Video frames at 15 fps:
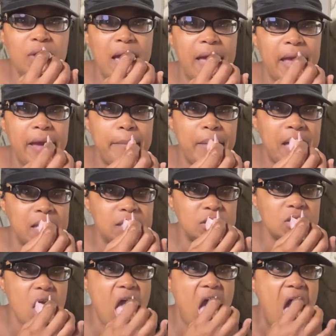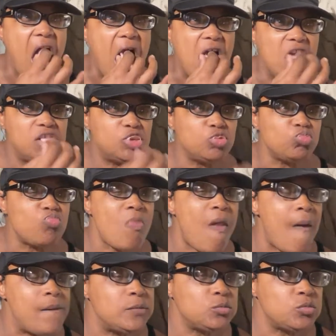not have mice
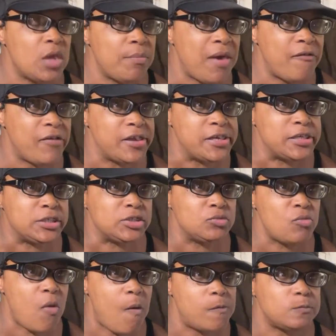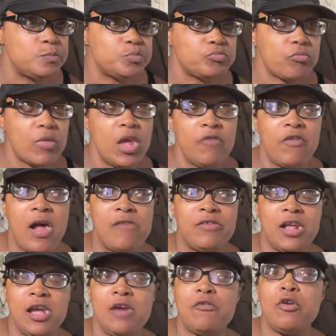in my van. If I've
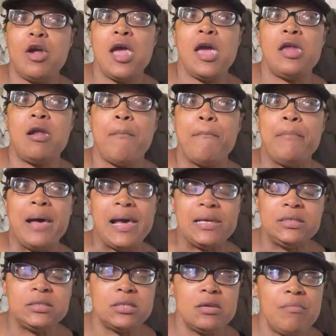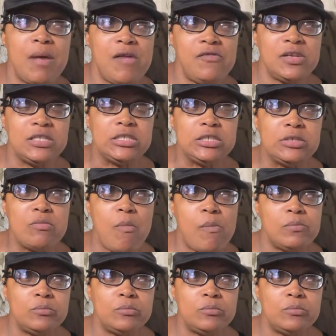ever had a mice in my van,